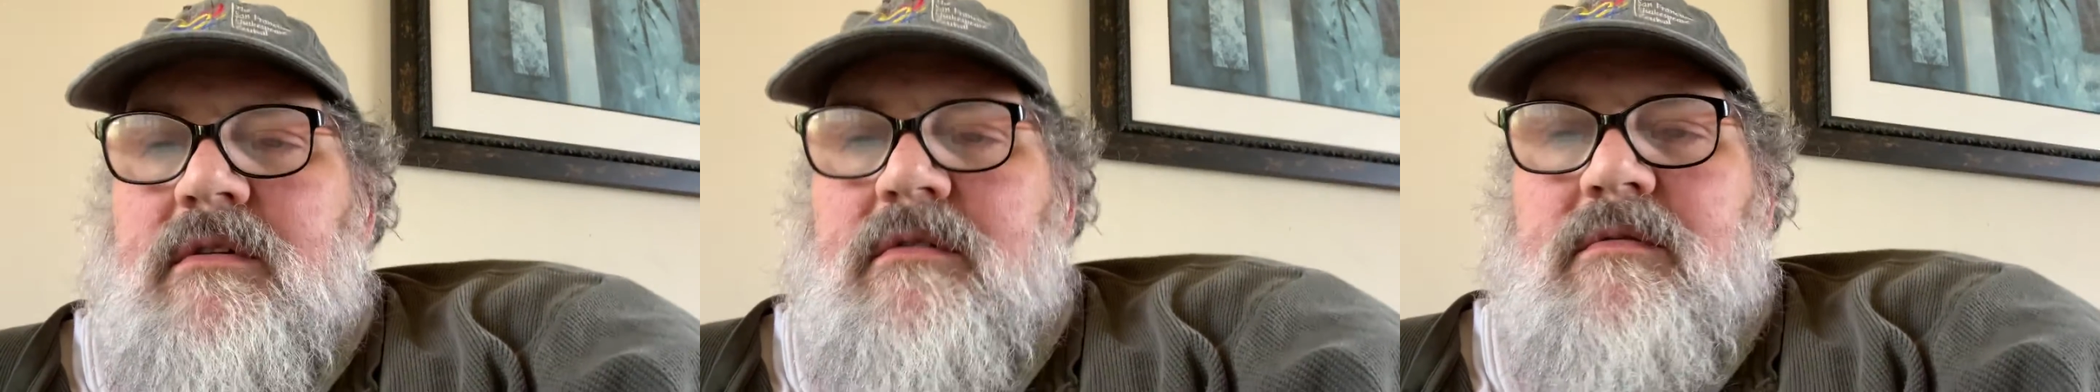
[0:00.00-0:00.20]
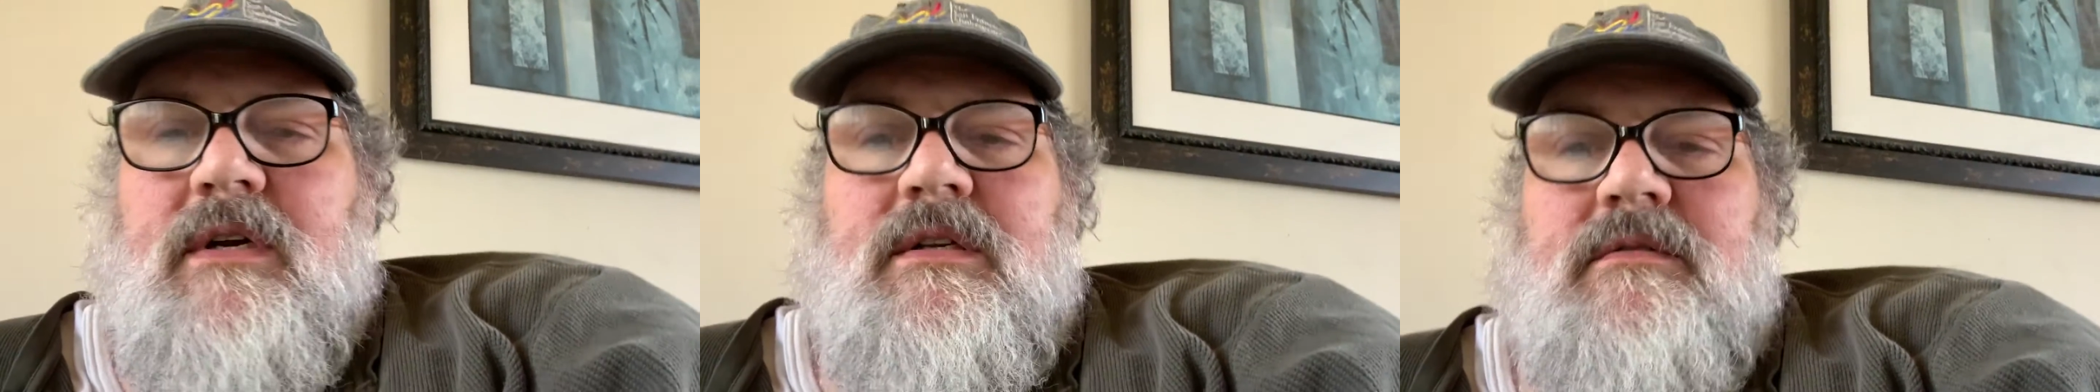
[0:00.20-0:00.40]

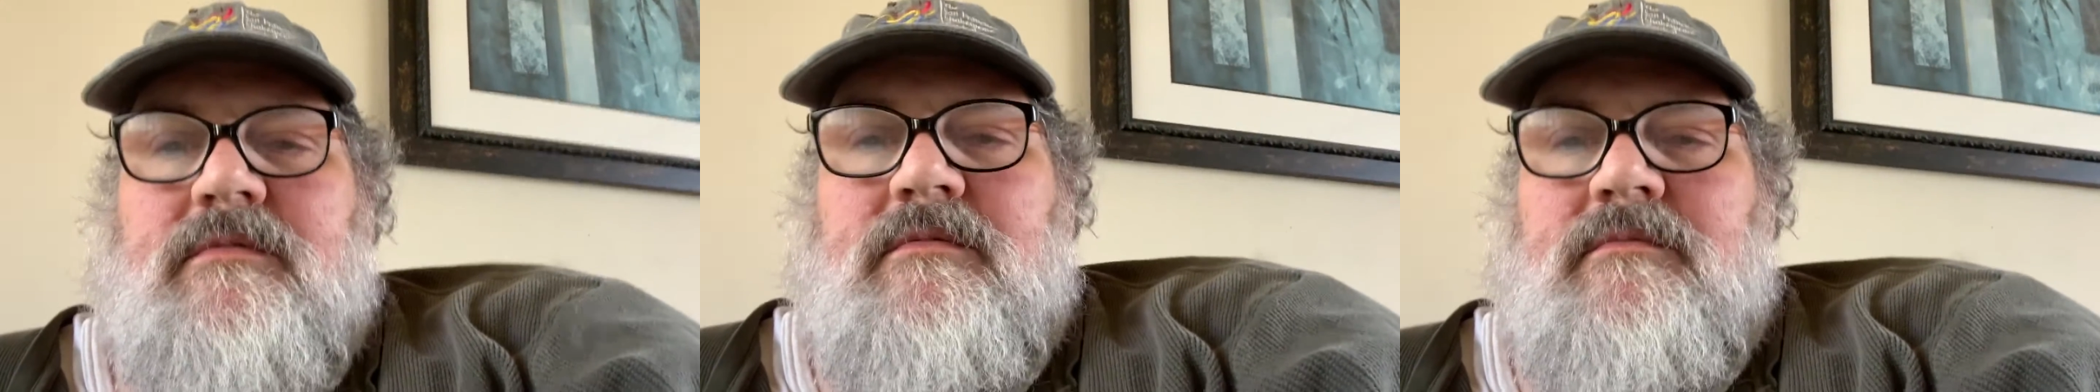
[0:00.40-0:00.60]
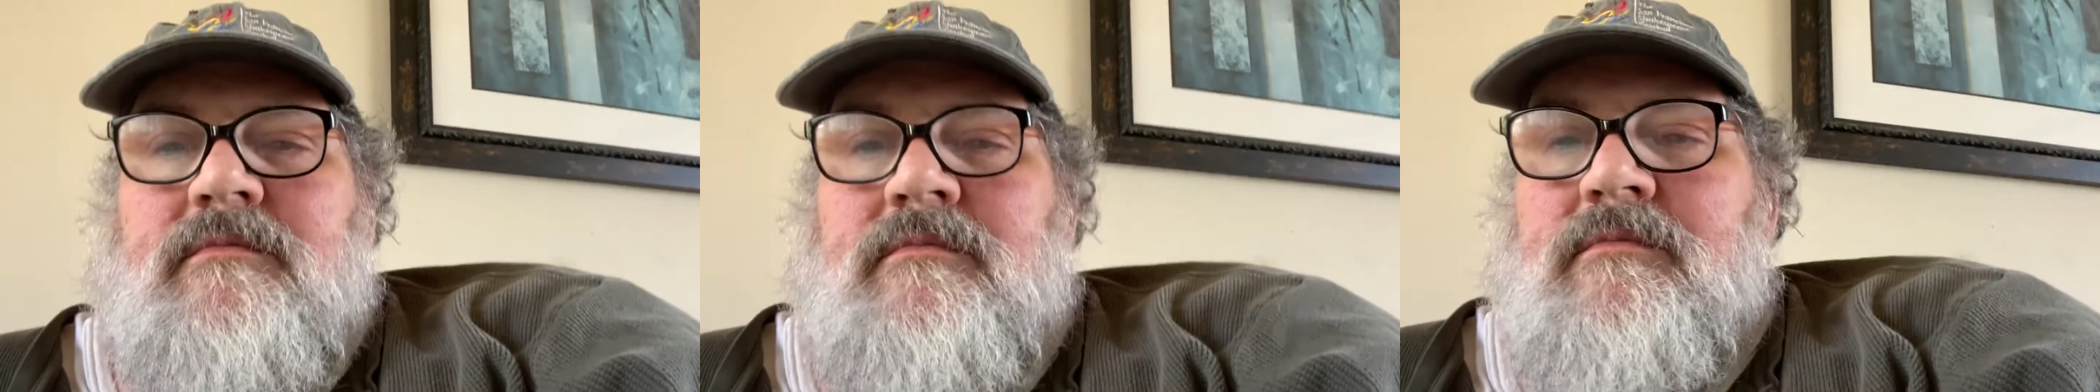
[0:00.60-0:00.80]
well,
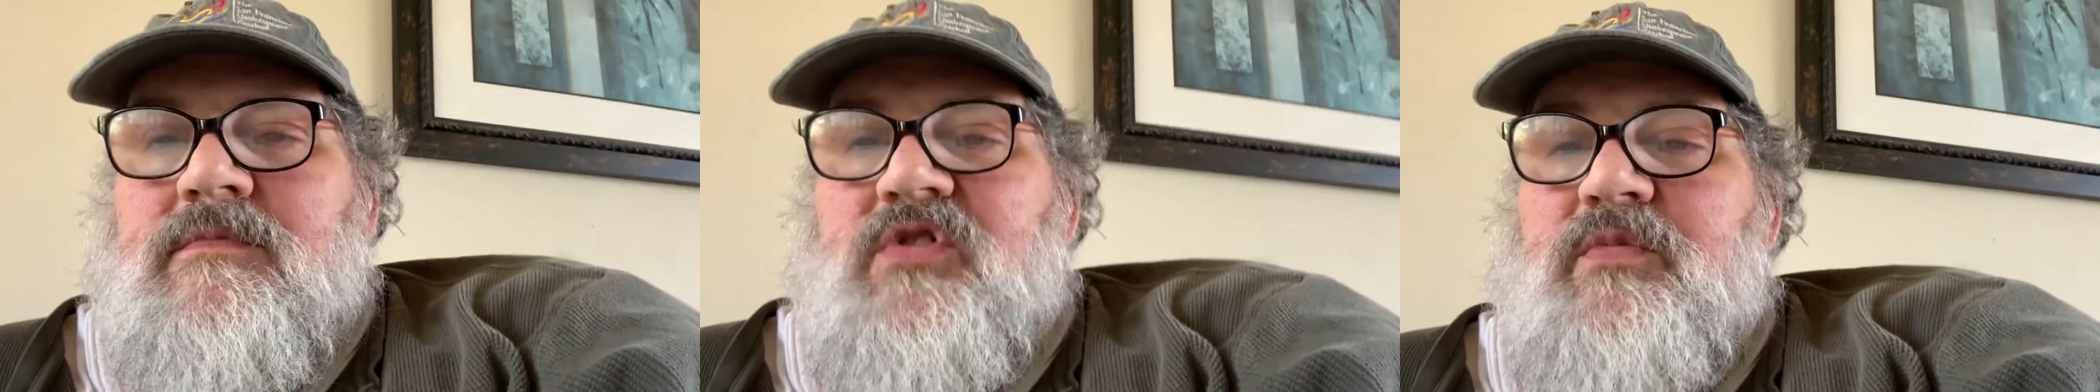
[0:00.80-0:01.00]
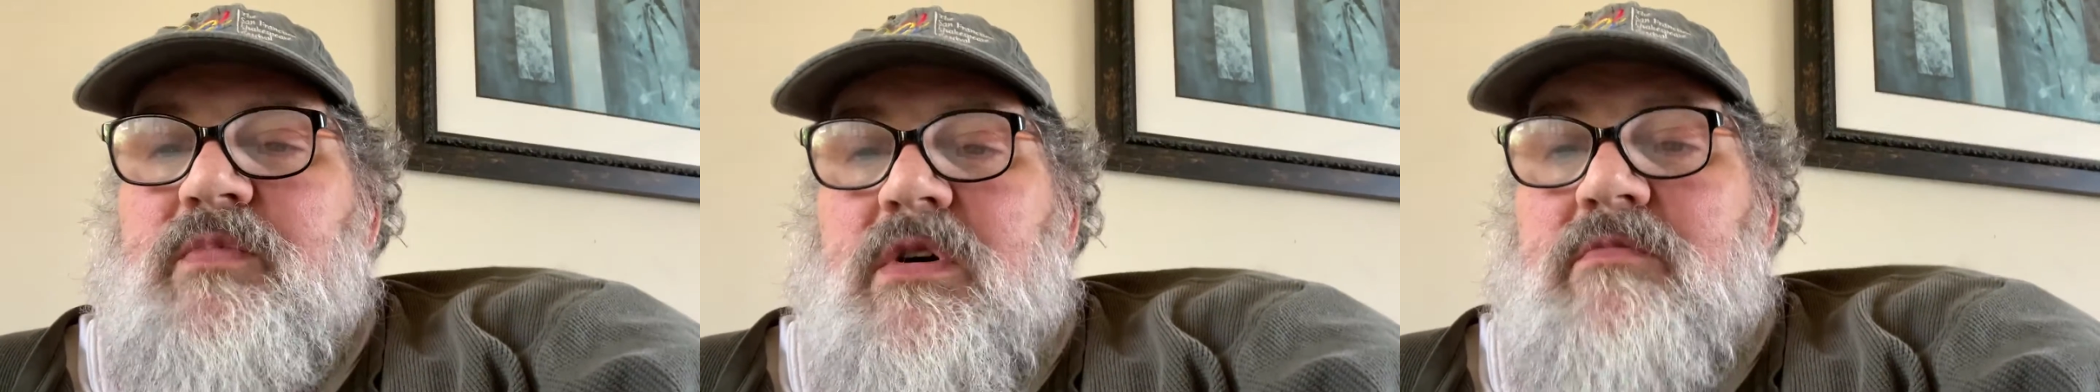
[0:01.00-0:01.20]

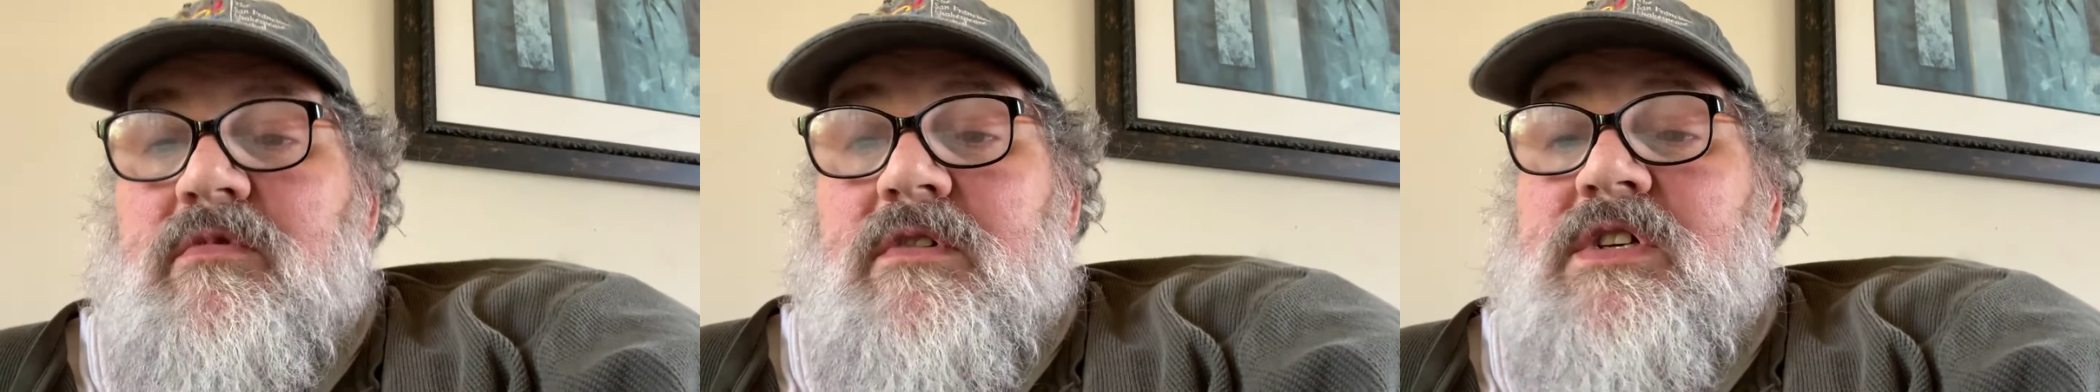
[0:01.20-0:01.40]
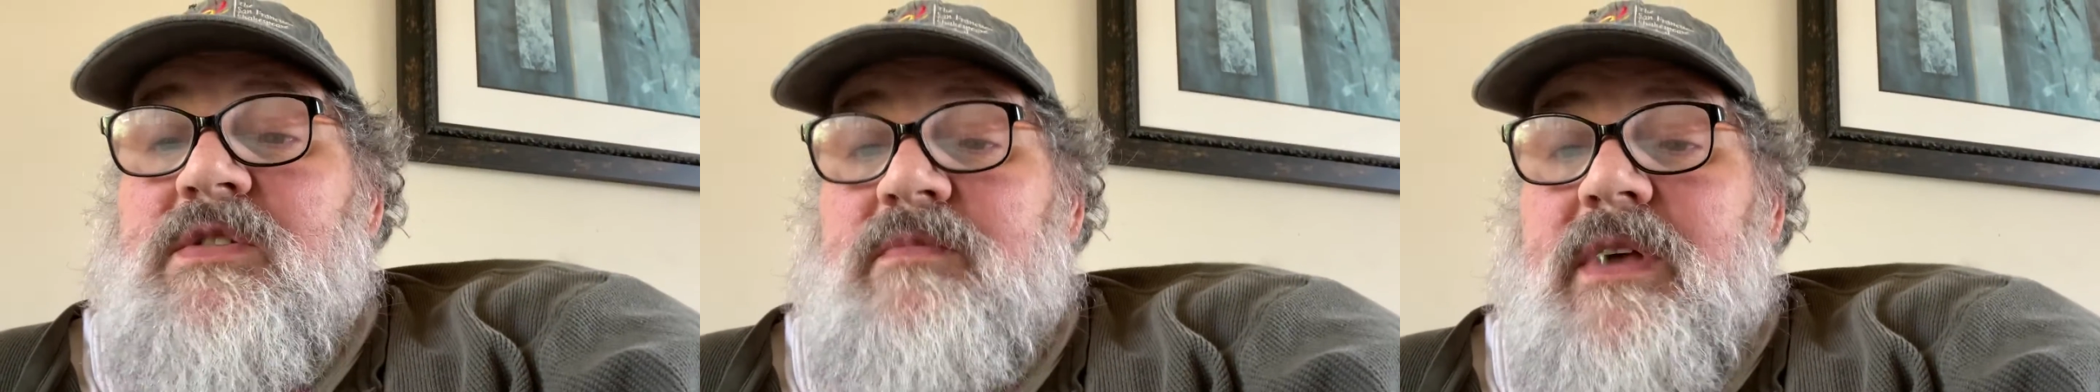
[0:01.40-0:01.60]
the poem will
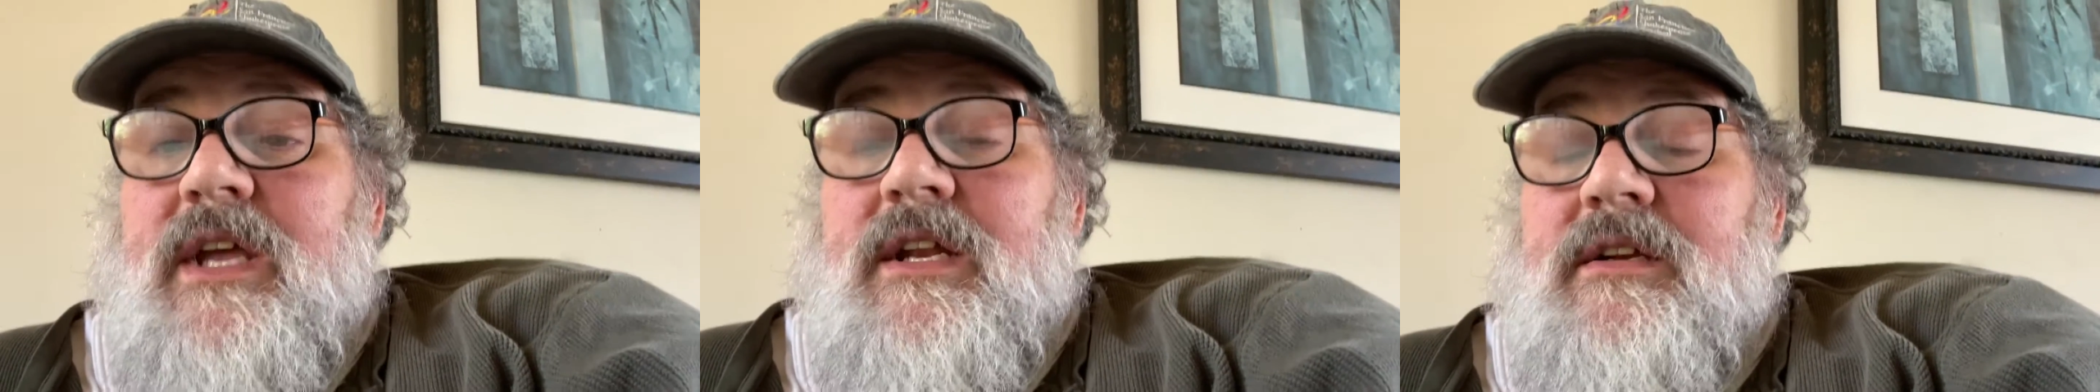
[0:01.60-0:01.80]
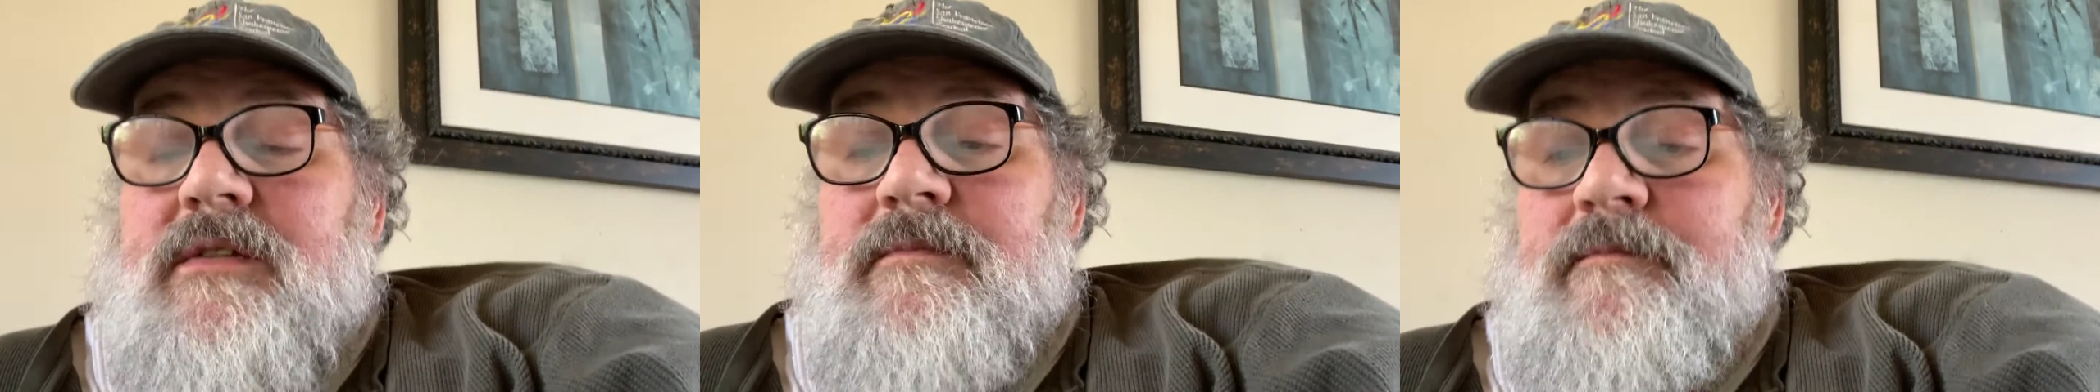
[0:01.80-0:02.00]
explain
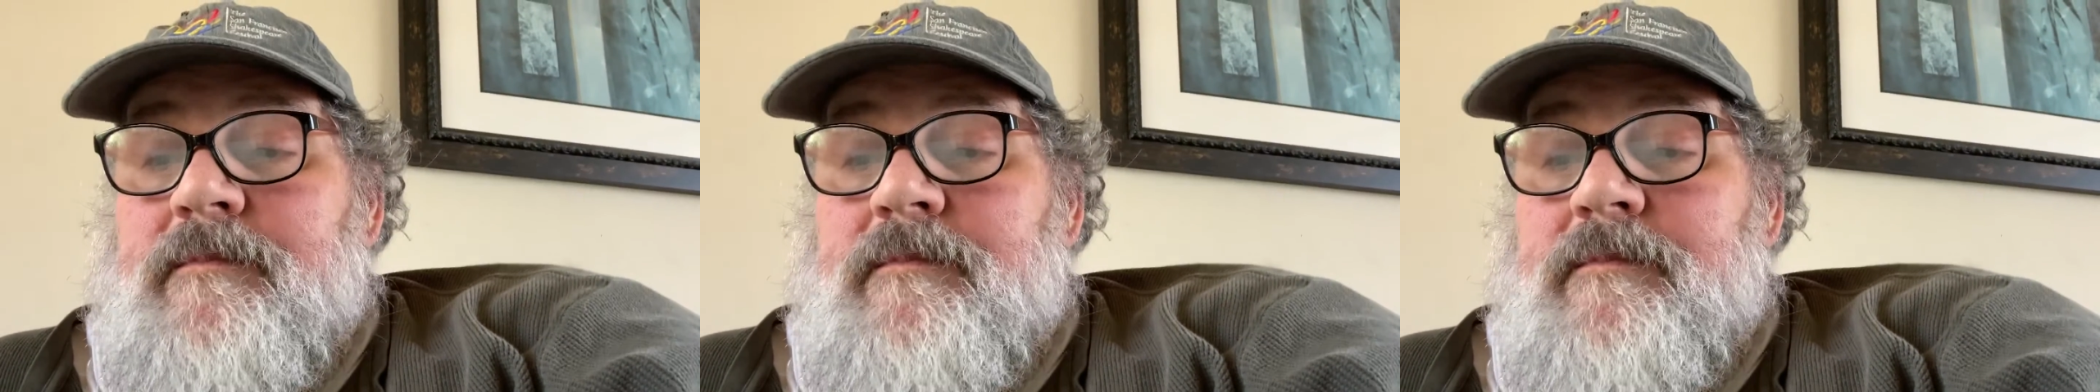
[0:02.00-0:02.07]
it.